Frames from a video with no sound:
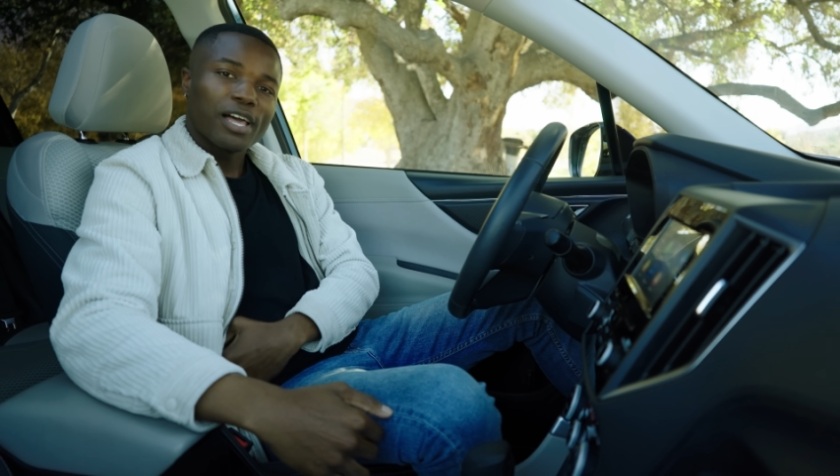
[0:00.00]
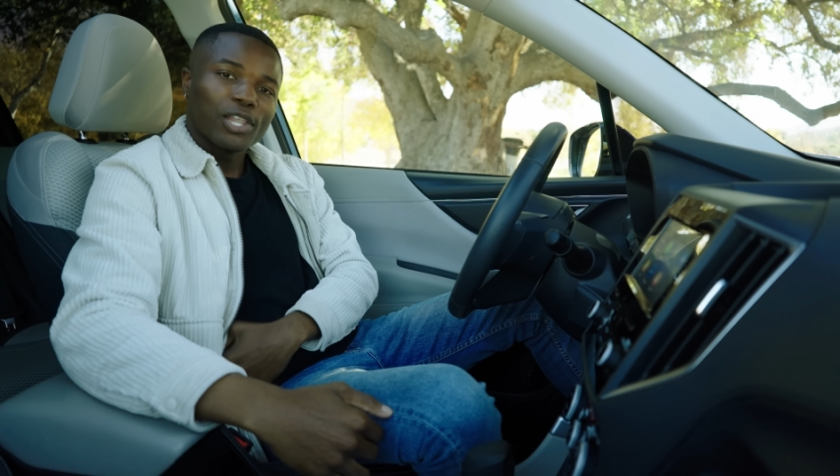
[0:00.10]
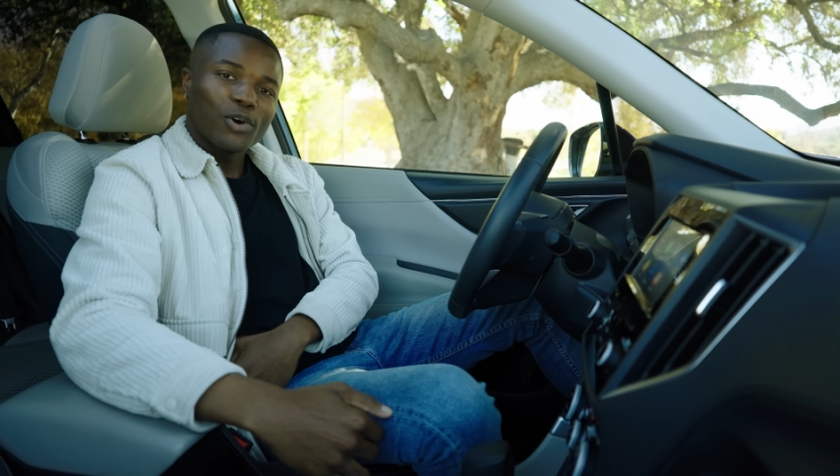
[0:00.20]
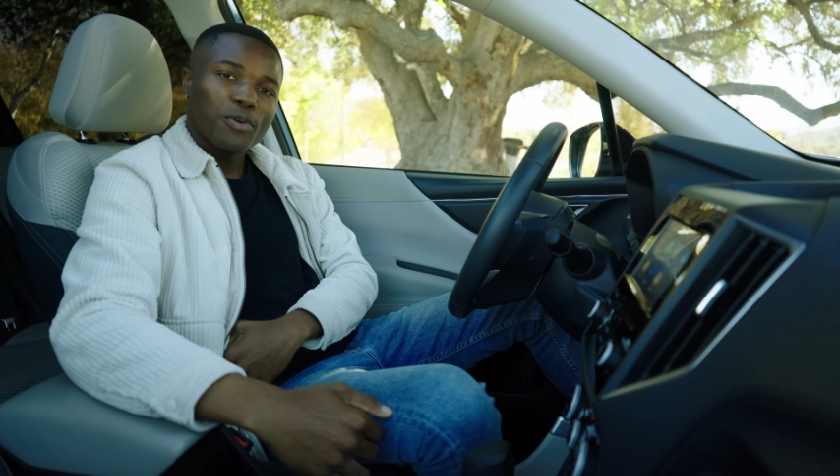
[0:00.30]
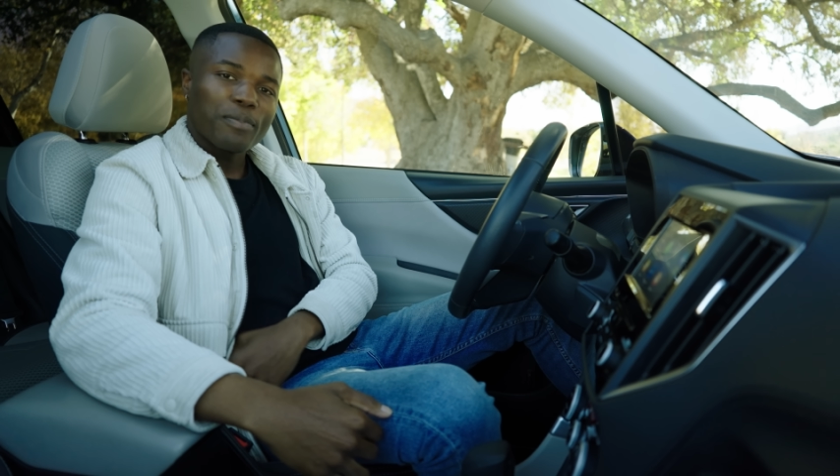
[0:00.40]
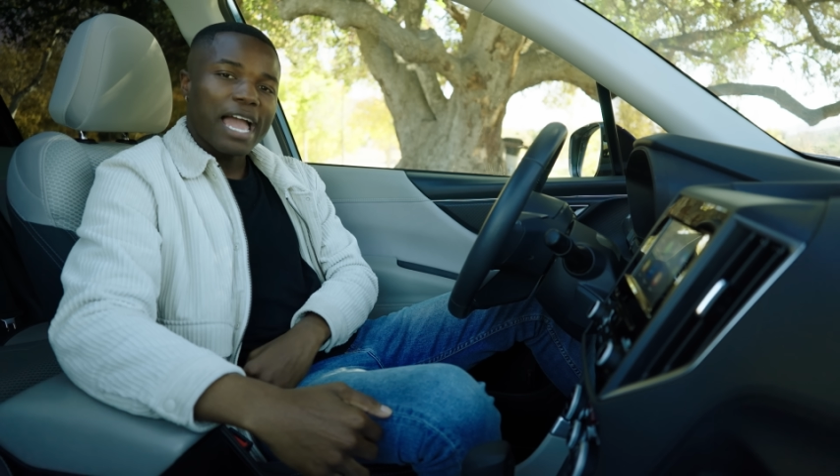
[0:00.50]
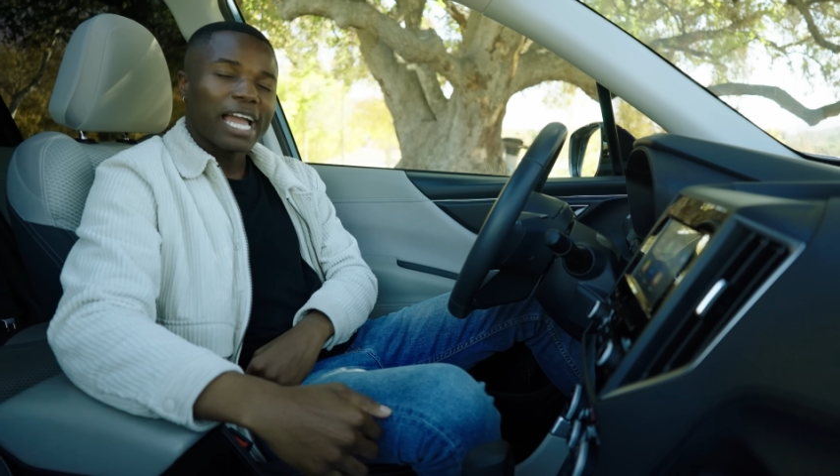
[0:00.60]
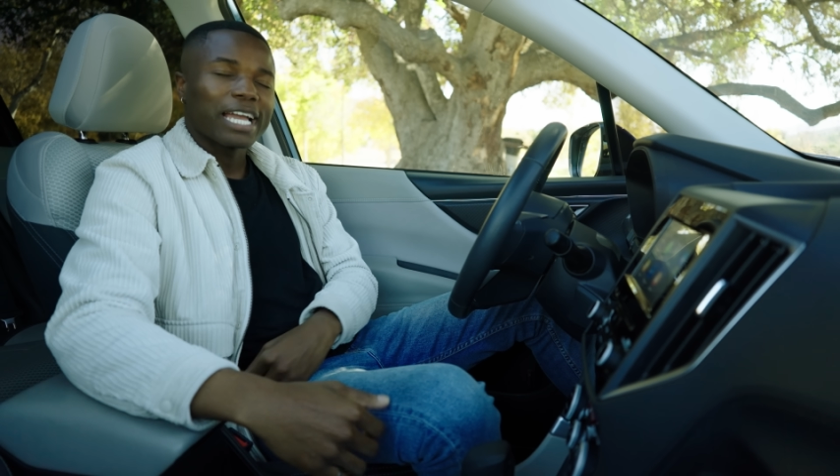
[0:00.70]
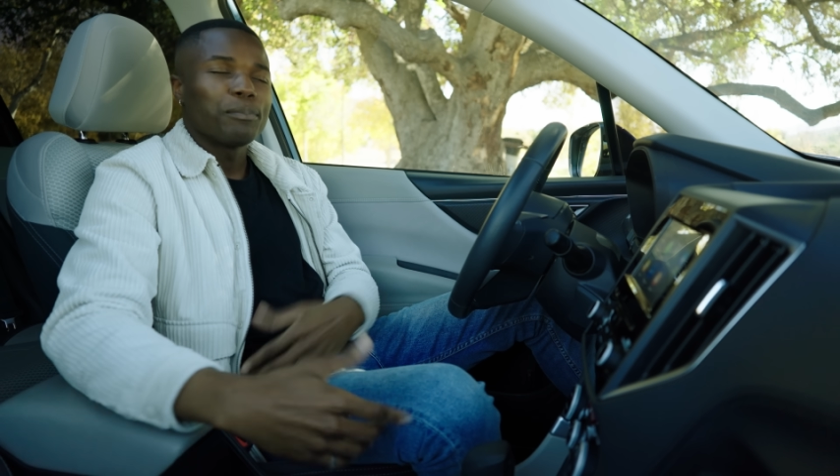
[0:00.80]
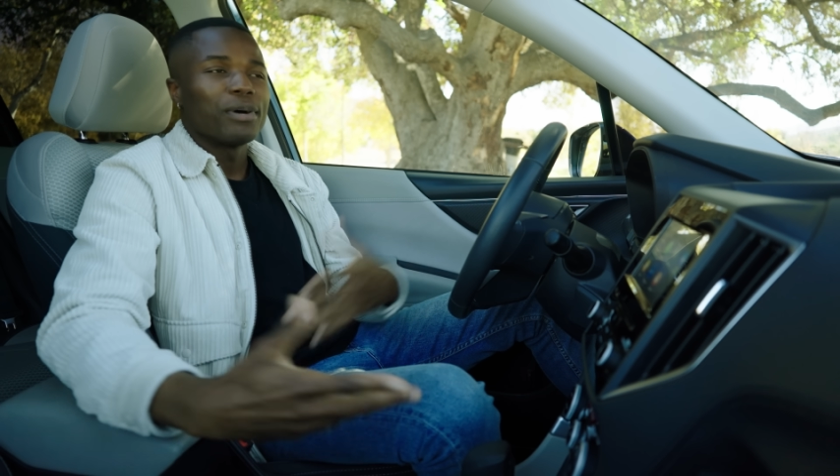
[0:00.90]
lower
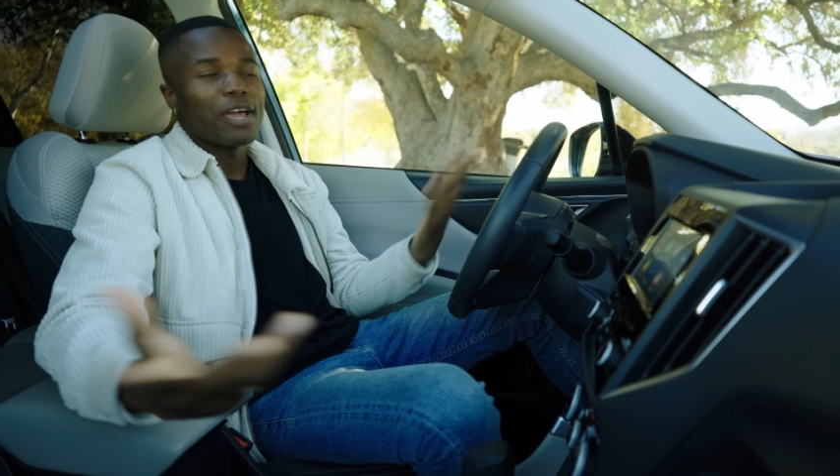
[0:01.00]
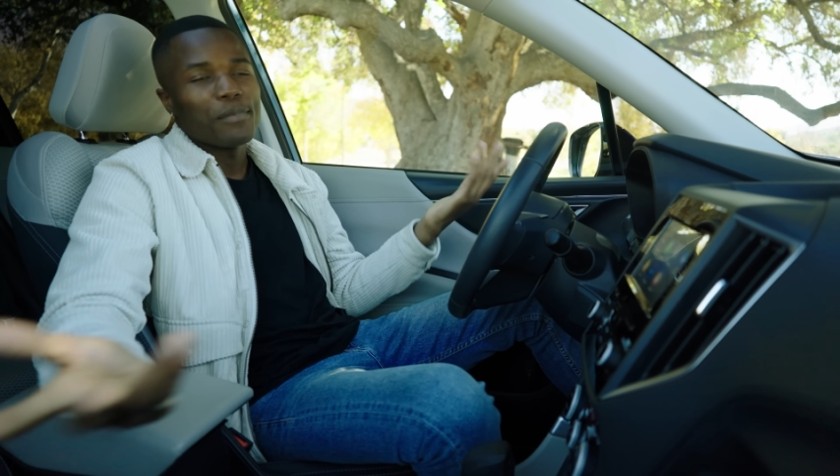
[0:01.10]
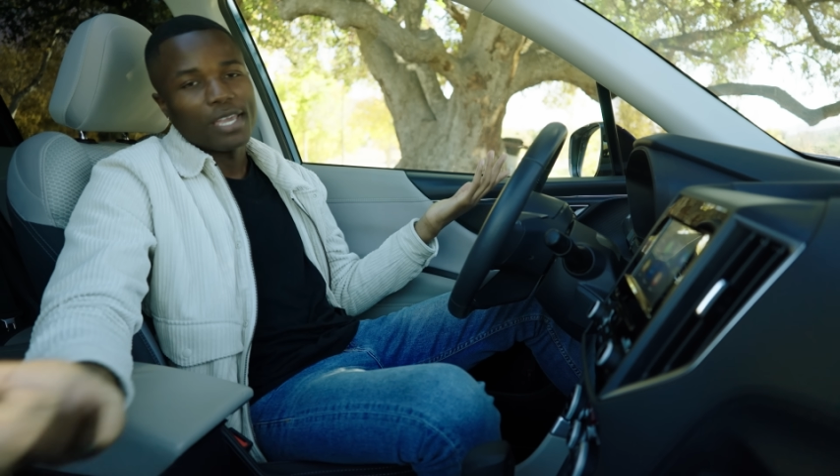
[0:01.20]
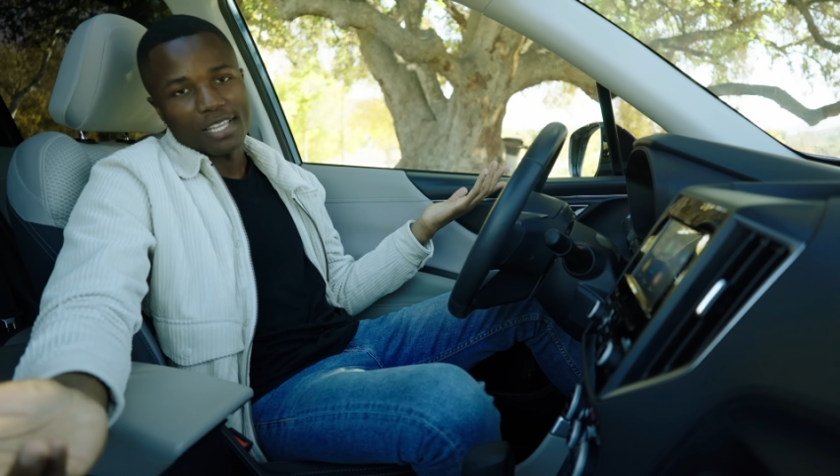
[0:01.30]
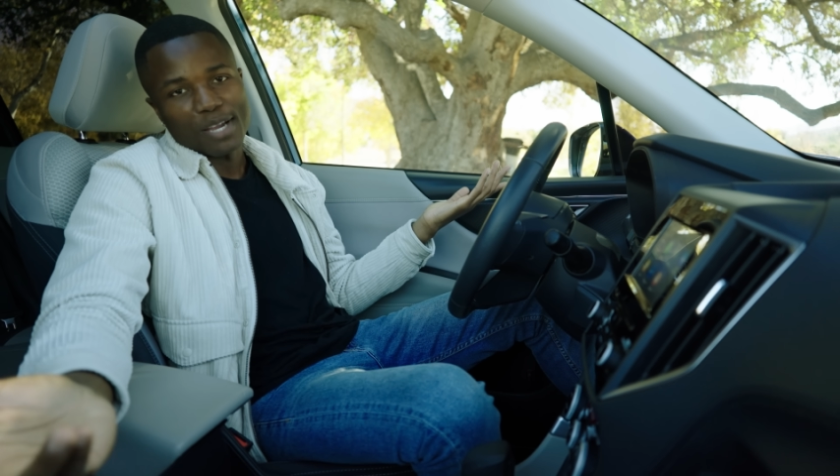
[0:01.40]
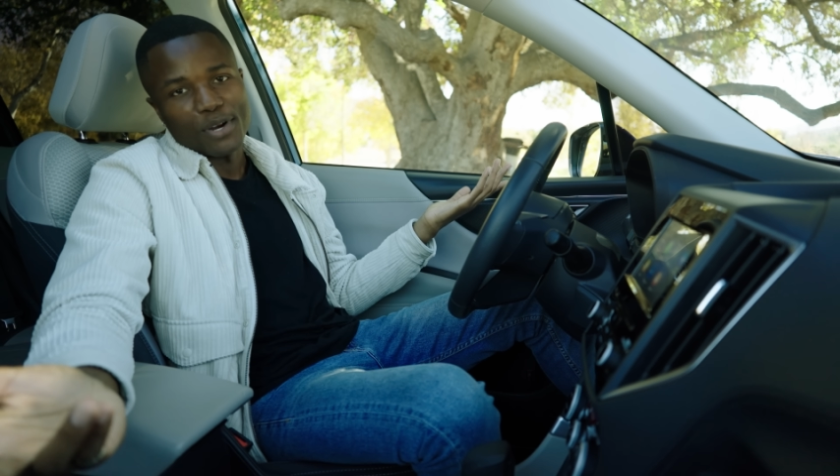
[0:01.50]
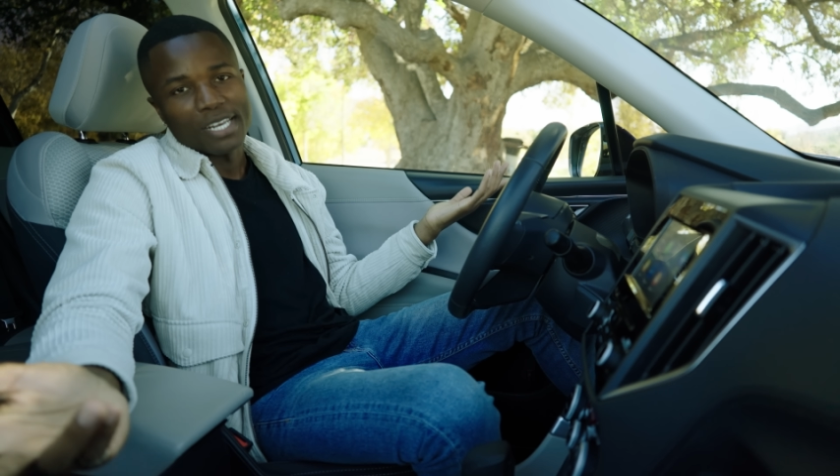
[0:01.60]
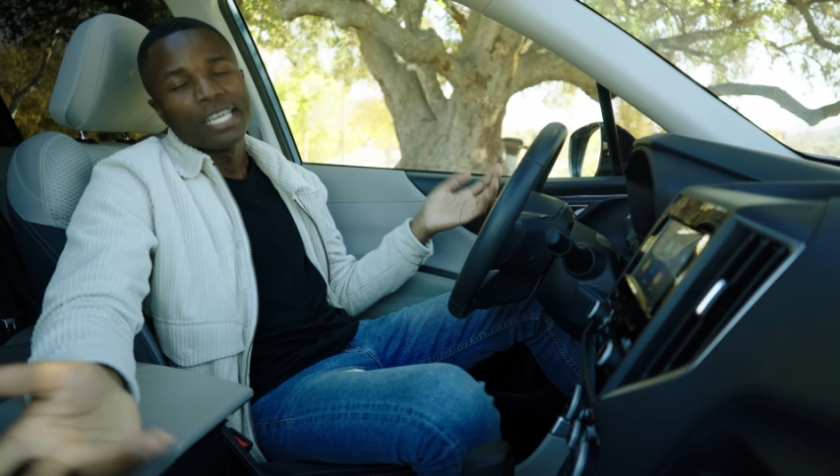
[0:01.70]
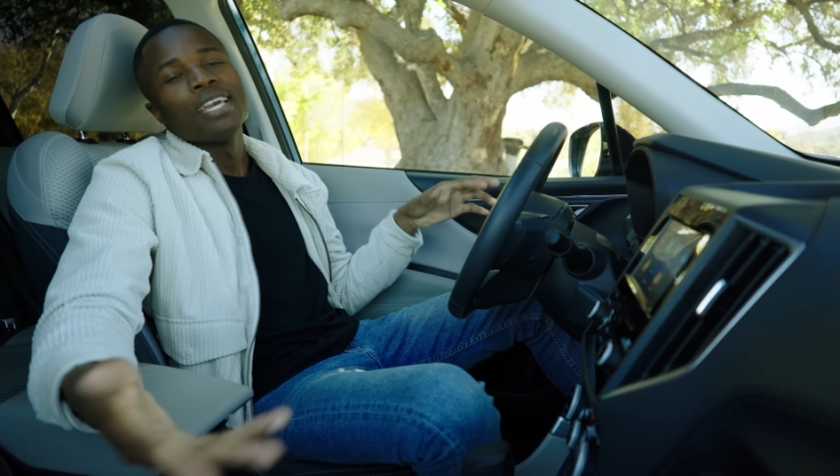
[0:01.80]
back, but I mean, come on,